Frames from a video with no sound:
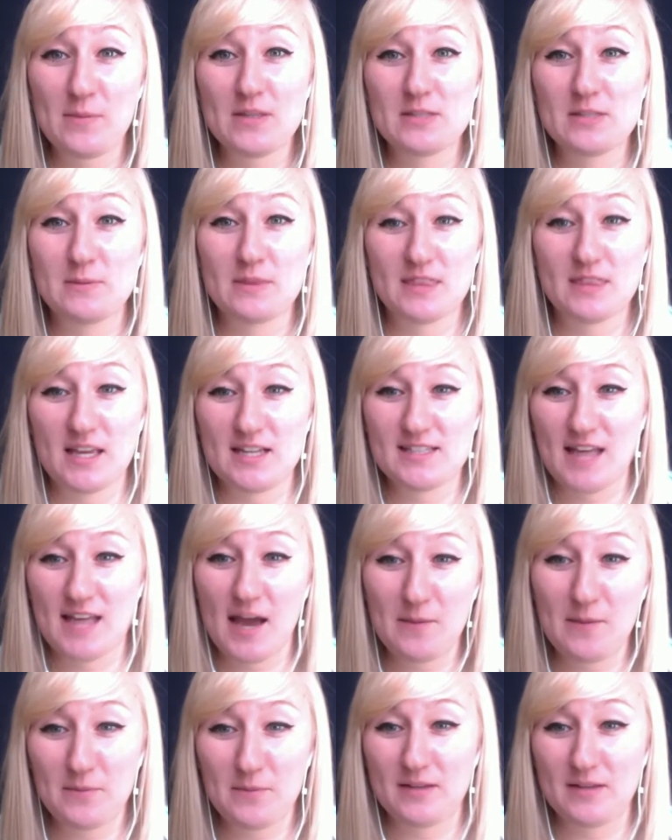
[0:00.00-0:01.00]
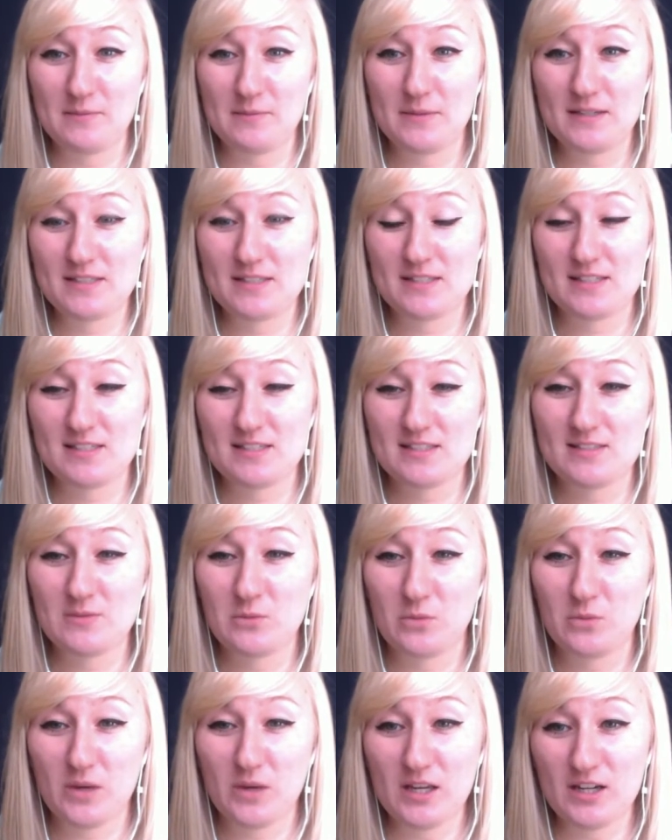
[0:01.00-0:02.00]
but things happen because it's
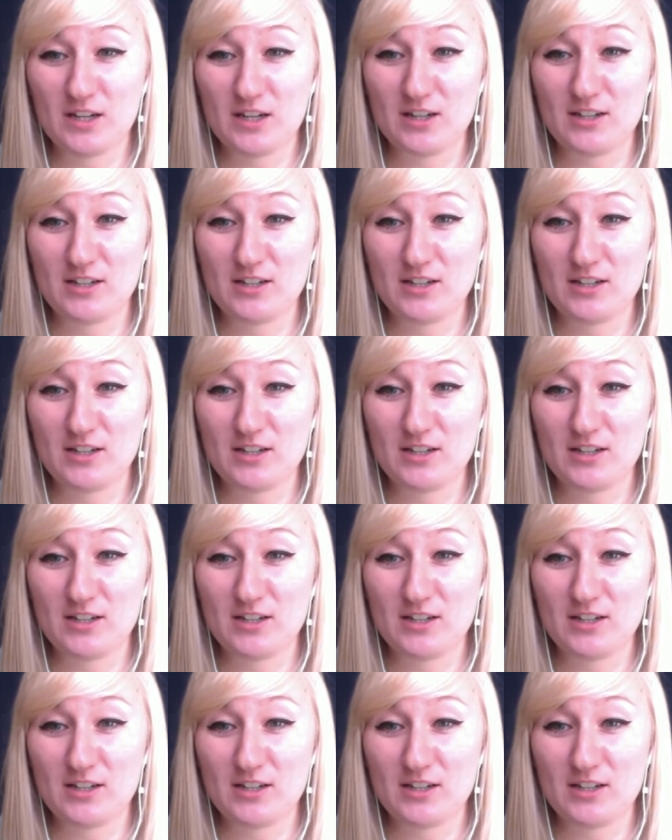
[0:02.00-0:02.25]
weird.